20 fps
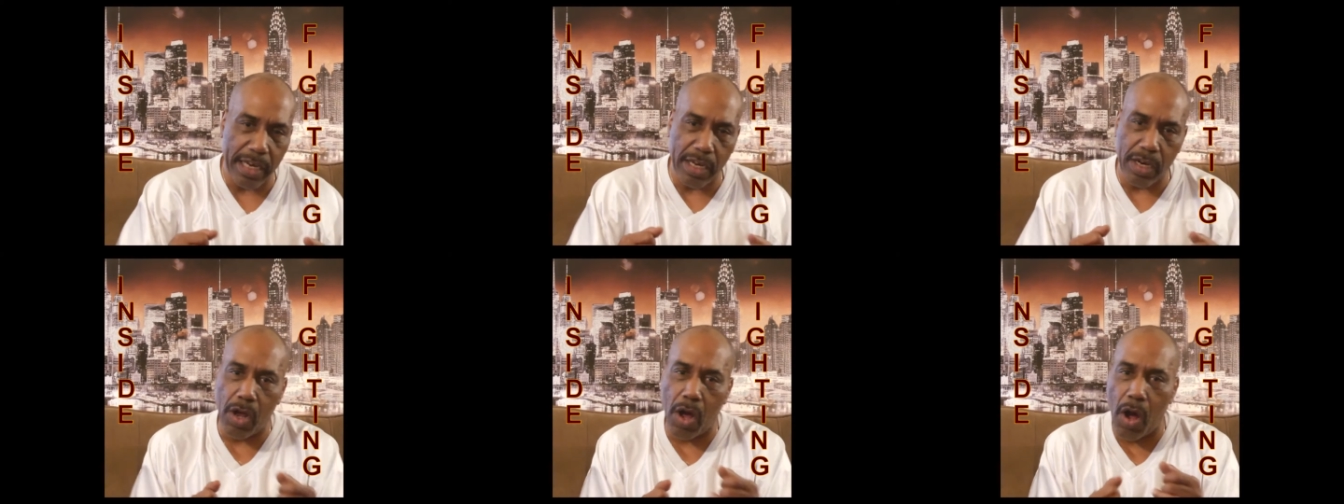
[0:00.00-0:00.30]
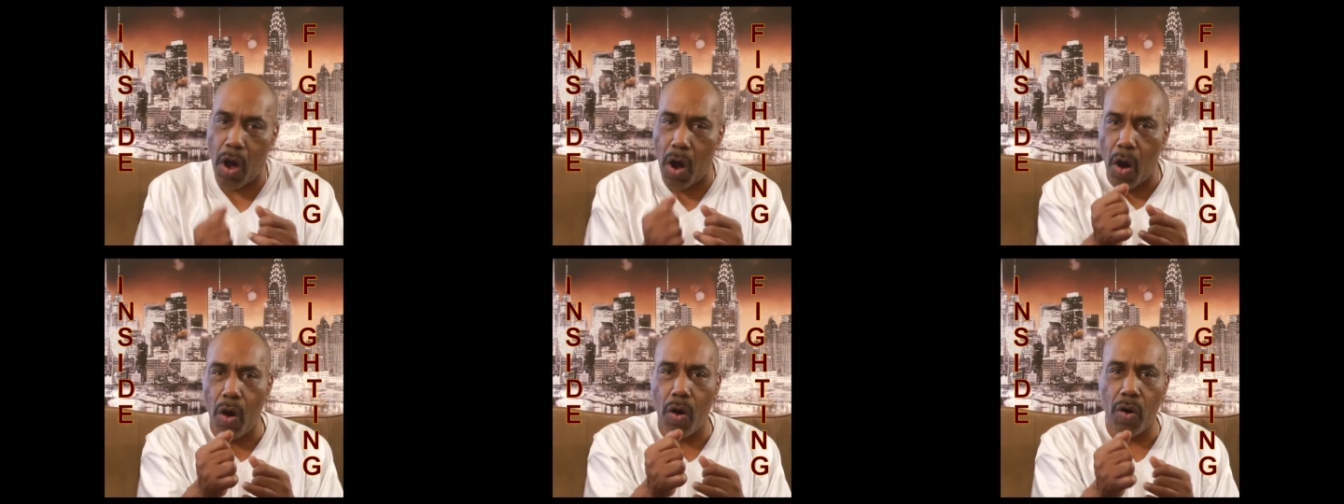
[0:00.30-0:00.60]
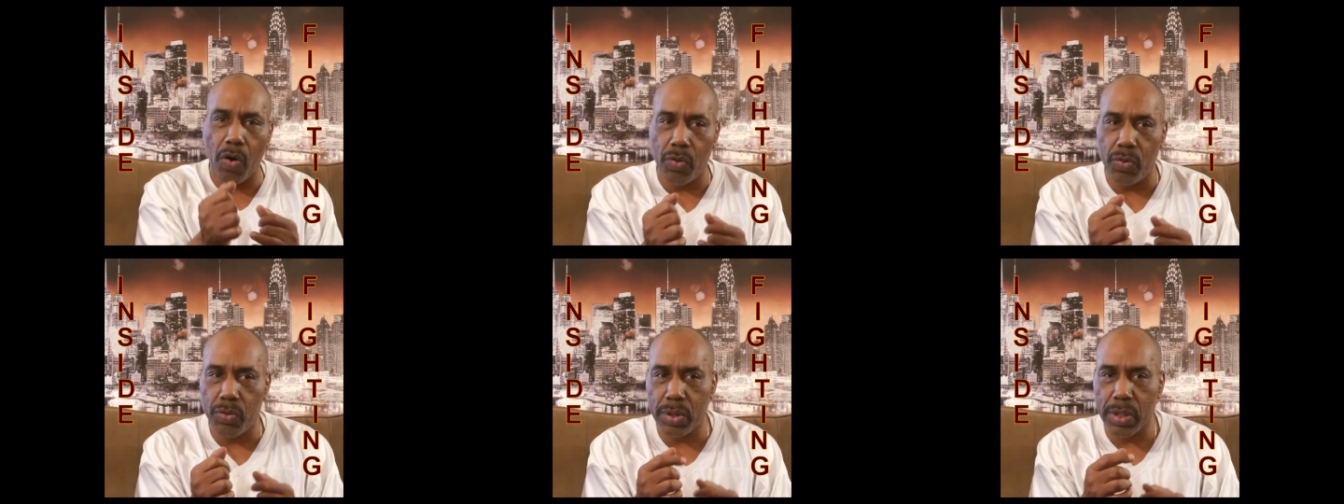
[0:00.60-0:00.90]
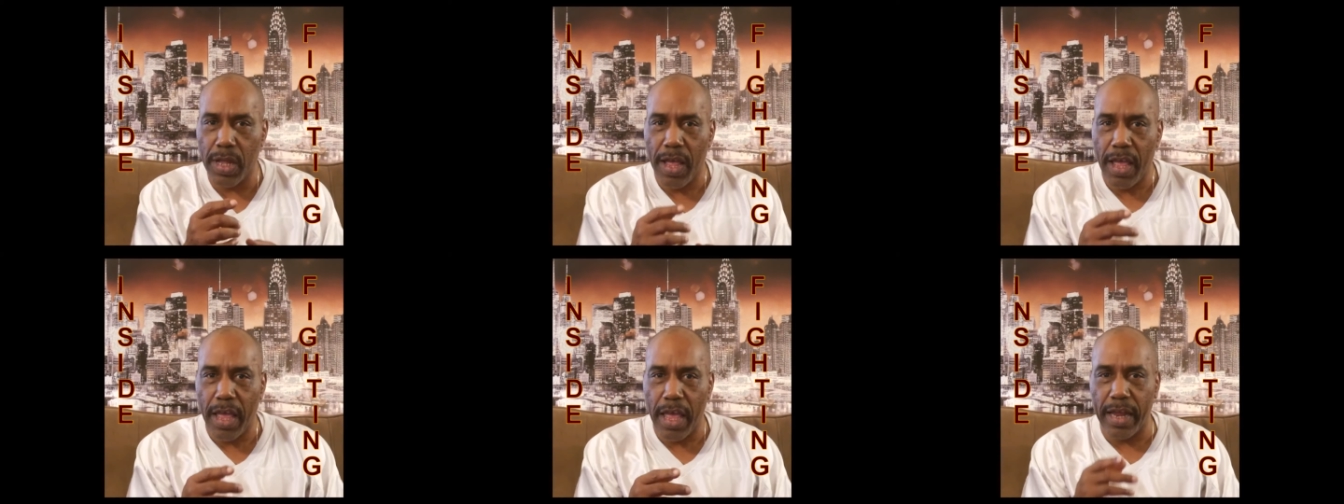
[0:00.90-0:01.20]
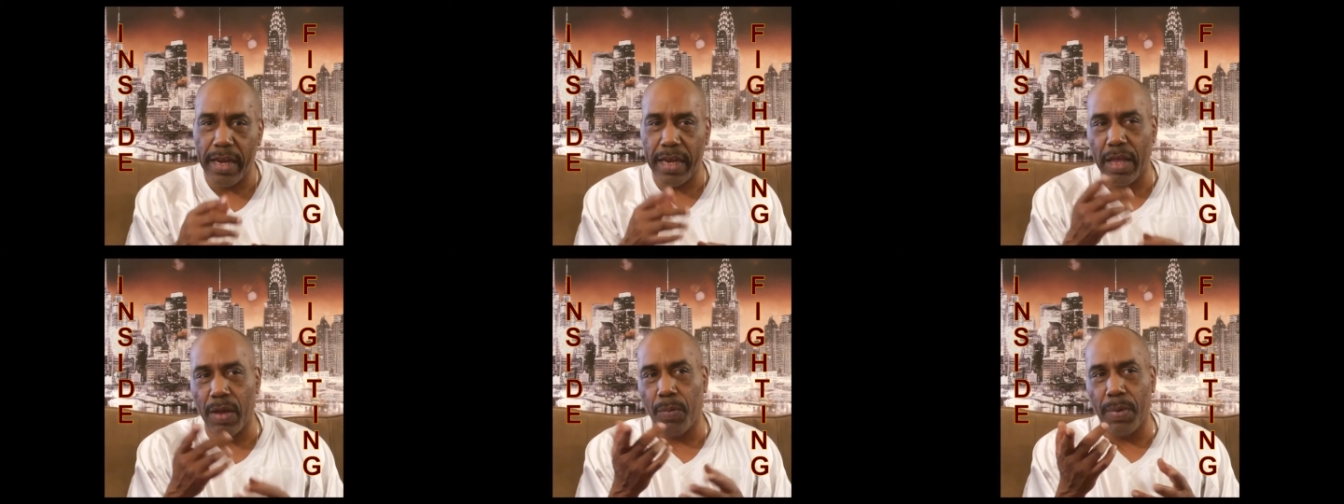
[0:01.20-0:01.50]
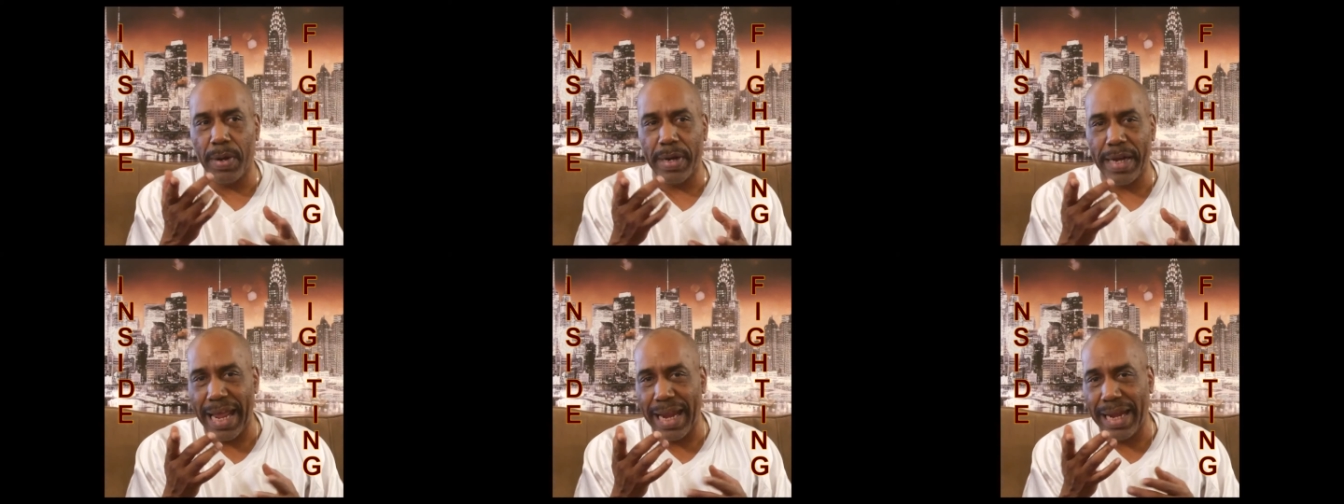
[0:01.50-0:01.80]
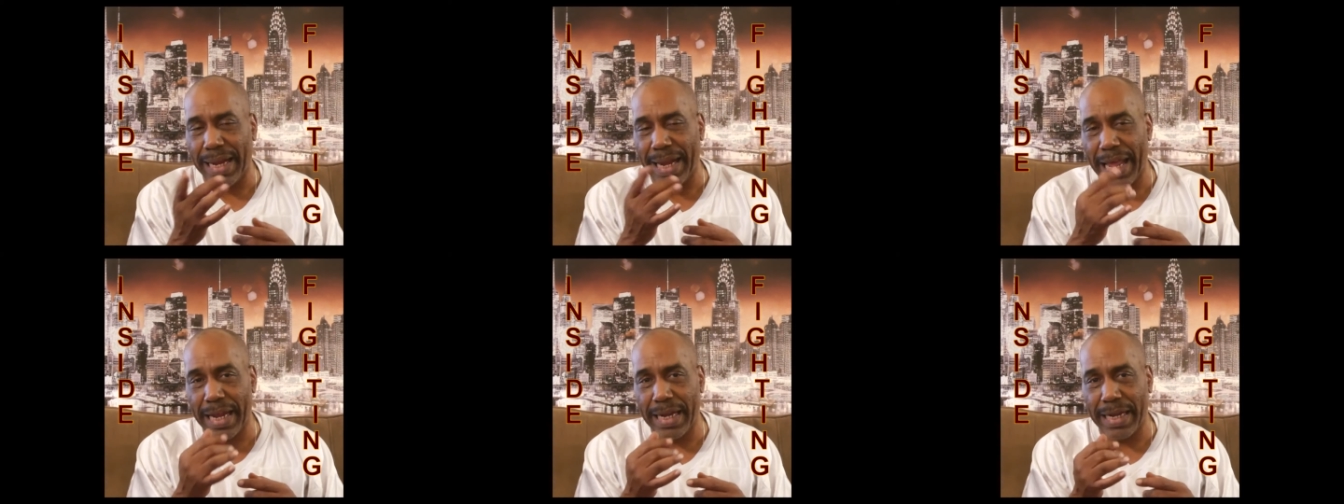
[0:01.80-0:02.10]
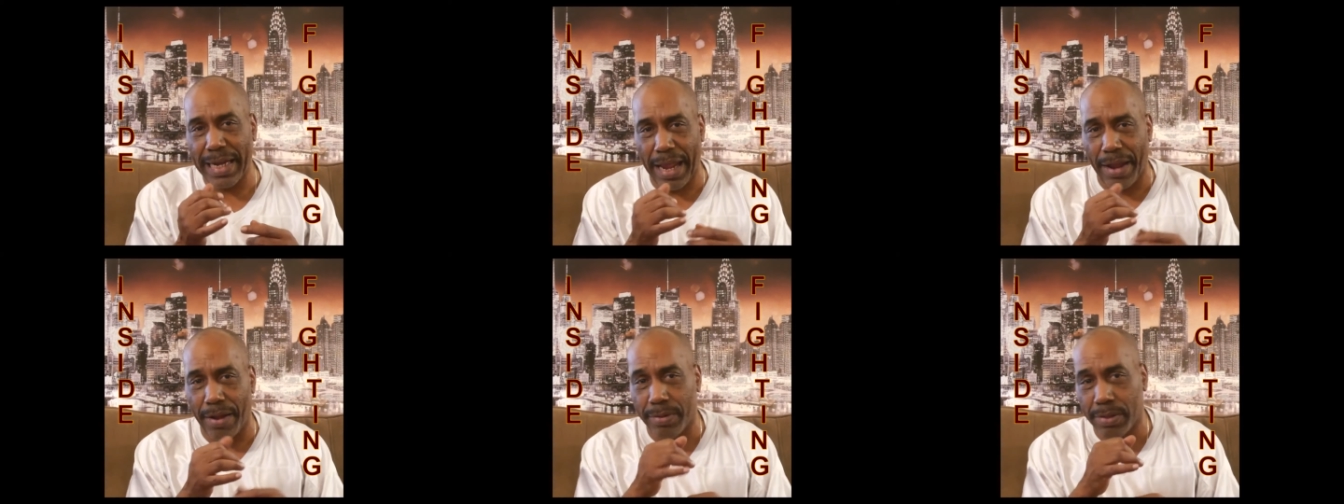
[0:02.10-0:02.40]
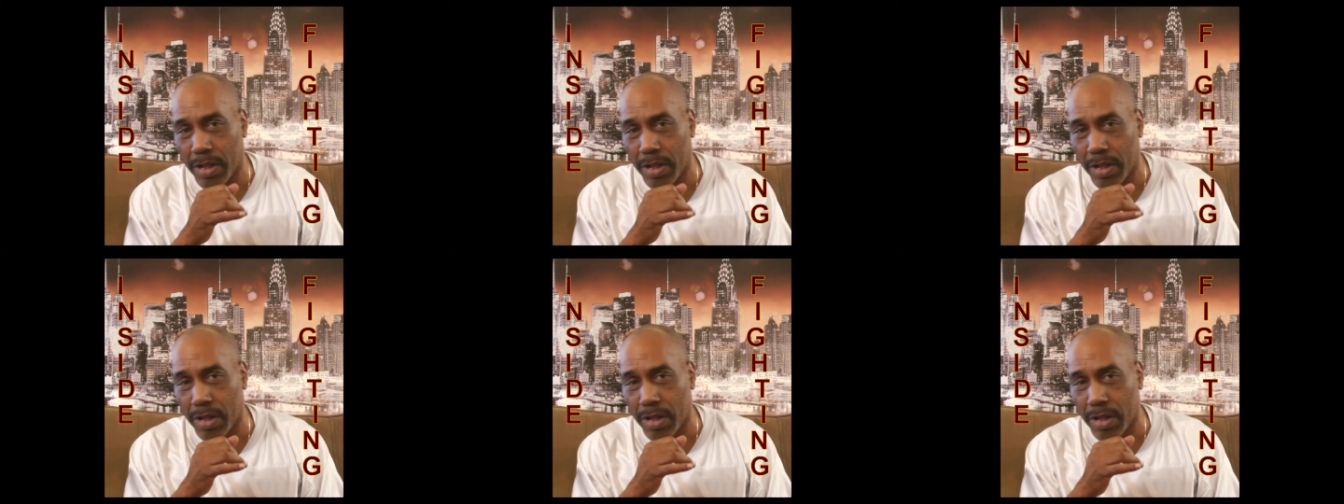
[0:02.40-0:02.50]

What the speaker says: in holes, and then when they let theirs